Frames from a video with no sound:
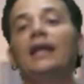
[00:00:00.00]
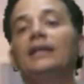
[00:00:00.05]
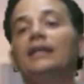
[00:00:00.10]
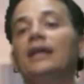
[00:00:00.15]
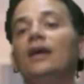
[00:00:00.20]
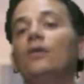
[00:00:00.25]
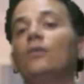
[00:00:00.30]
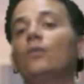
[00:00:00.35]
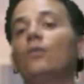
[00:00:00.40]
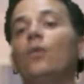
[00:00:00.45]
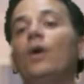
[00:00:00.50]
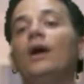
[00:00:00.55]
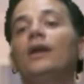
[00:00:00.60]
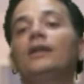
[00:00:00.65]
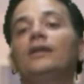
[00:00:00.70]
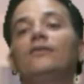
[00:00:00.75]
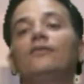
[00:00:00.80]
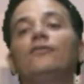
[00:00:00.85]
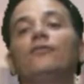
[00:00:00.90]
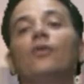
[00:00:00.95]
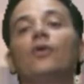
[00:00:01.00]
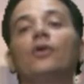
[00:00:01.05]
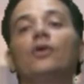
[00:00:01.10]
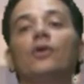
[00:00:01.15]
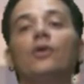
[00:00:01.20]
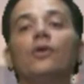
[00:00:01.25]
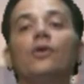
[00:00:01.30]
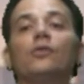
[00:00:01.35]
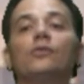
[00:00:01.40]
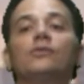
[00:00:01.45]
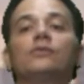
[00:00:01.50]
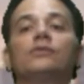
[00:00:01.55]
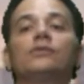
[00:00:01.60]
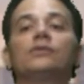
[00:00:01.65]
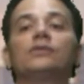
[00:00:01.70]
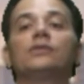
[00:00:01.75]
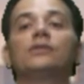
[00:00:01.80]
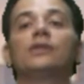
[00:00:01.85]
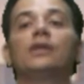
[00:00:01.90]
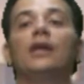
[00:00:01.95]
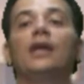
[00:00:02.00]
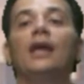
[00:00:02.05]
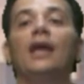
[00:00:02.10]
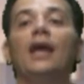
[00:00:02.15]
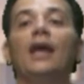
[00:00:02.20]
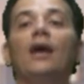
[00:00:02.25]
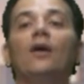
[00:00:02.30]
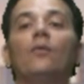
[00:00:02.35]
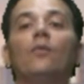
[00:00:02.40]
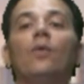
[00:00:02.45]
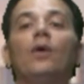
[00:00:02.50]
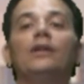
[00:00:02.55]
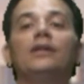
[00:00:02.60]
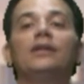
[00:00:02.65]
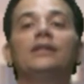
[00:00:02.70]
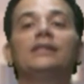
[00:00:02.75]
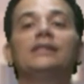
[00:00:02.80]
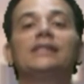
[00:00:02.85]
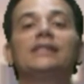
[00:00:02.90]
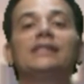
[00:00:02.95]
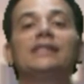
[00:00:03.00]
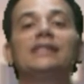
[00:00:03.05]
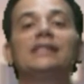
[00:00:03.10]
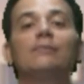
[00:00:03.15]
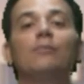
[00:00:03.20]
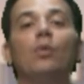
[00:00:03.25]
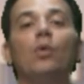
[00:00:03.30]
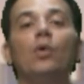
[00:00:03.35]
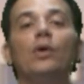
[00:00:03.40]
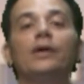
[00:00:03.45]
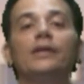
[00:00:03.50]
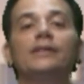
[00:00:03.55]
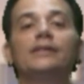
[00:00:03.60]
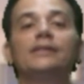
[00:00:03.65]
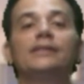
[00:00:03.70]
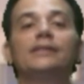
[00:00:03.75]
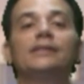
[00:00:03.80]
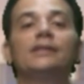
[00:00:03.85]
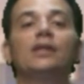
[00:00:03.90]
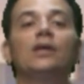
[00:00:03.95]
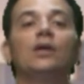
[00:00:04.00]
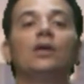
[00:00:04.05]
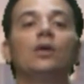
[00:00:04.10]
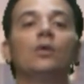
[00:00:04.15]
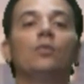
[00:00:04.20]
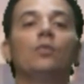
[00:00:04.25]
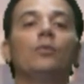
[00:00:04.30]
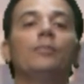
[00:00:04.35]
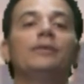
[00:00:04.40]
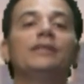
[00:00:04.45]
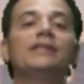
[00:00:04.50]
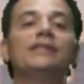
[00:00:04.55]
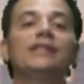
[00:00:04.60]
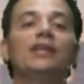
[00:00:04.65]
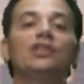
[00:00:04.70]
and yet one in four girls and one in six boys will be